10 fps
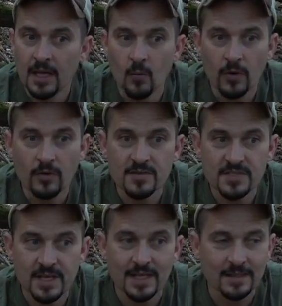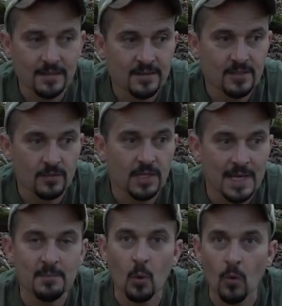And we're going to sit till
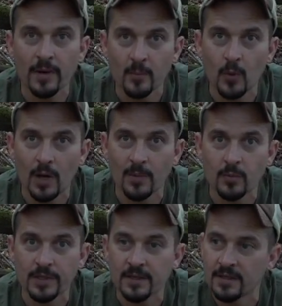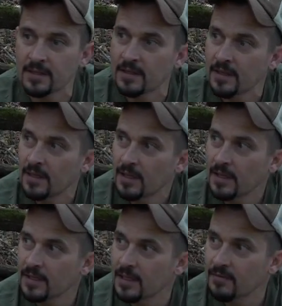late morning probably
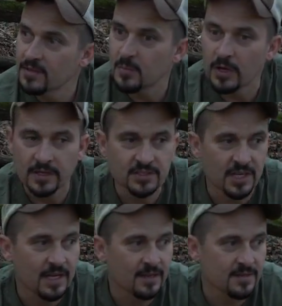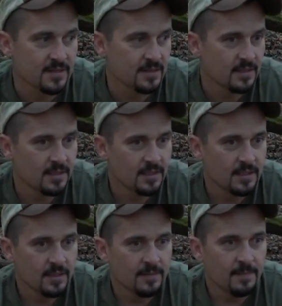and give this buck a chance.
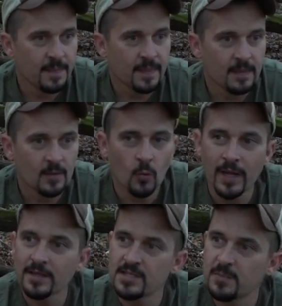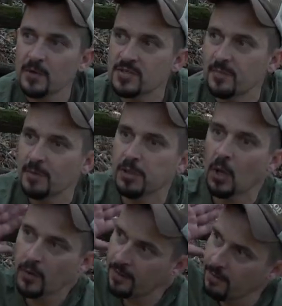The wind's supposed to be
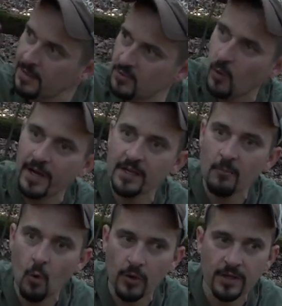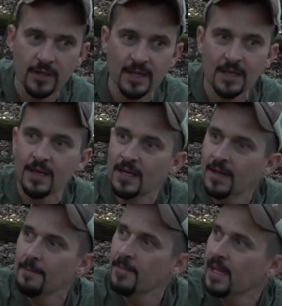blowing this way in the morning.
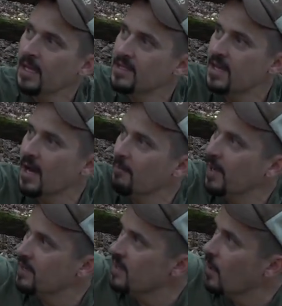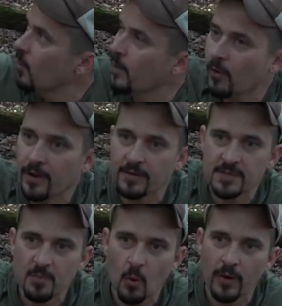He's got beds all the way around
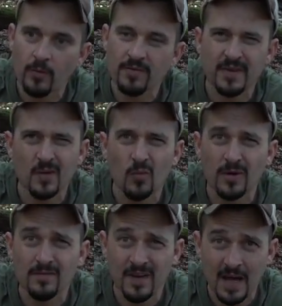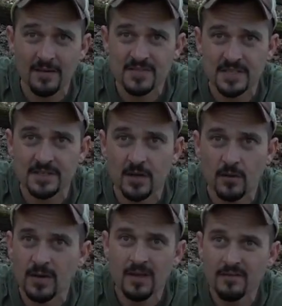this point. We found what, 5 or
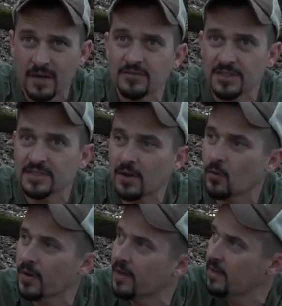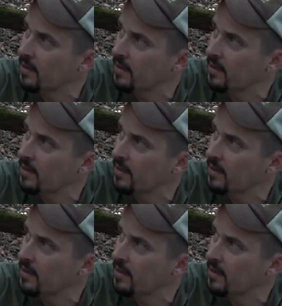6 already.